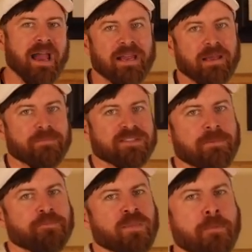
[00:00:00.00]

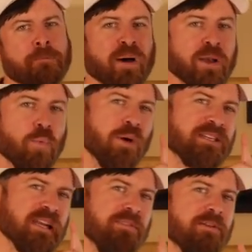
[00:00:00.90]
items. But
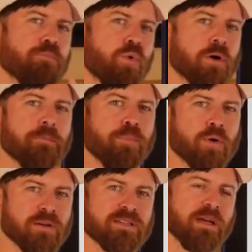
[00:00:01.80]
what's even more
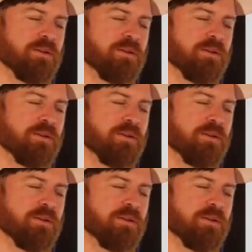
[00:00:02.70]
important to